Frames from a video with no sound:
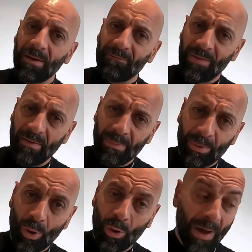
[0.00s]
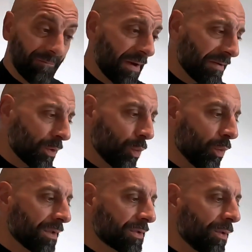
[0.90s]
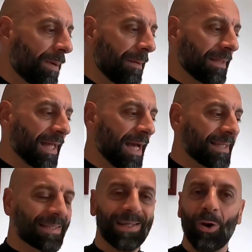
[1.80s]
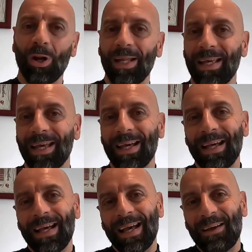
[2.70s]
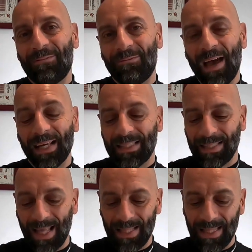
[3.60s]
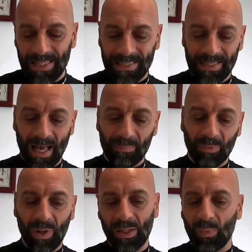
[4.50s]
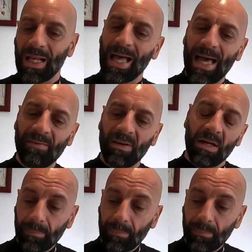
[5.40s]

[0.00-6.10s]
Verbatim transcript: uh, very pro and very cool. So maybe that is the only effect that this upgrade will have.